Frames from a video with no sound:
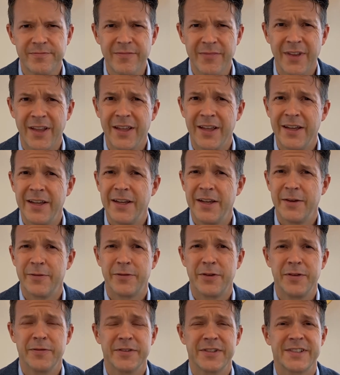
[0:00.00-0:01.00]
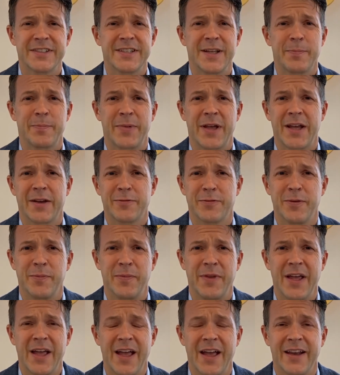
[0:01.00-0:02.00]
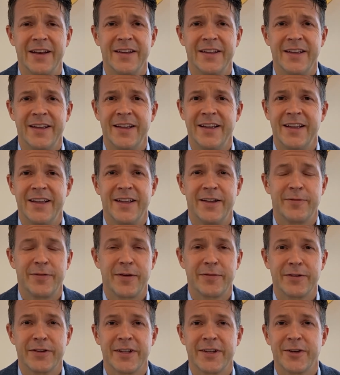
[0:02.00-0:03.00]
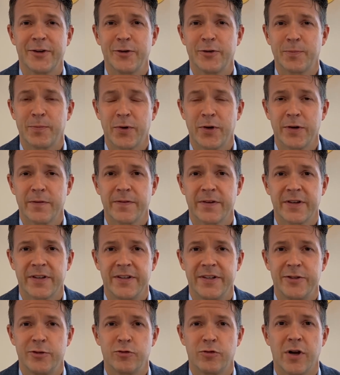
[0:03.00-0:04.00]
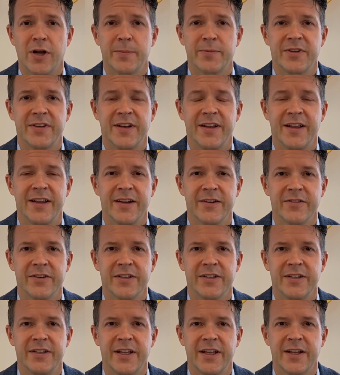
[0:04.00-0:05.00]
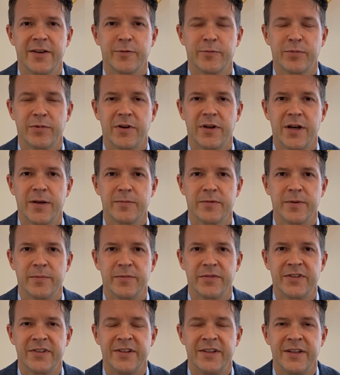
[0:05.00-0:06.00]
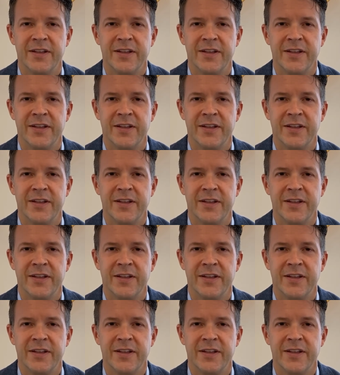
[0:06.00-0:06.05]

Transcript: If you even step back from that, if everything goes perfectly, drops inherently have problems.